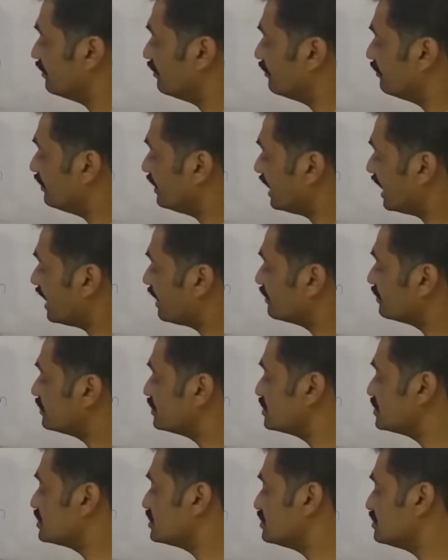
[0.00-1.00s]
we
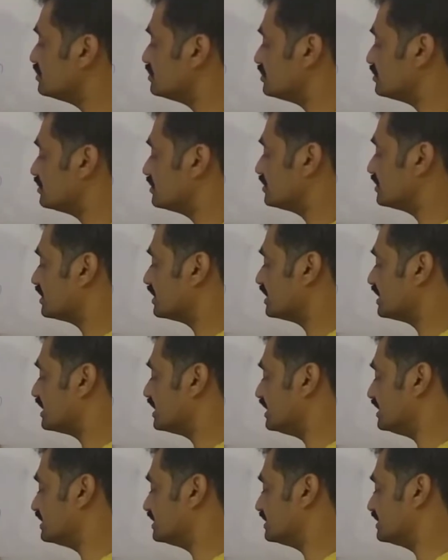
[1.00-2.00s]
have two
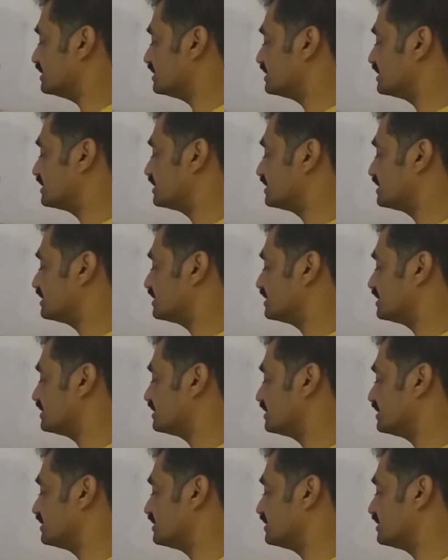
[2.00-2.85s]
cases,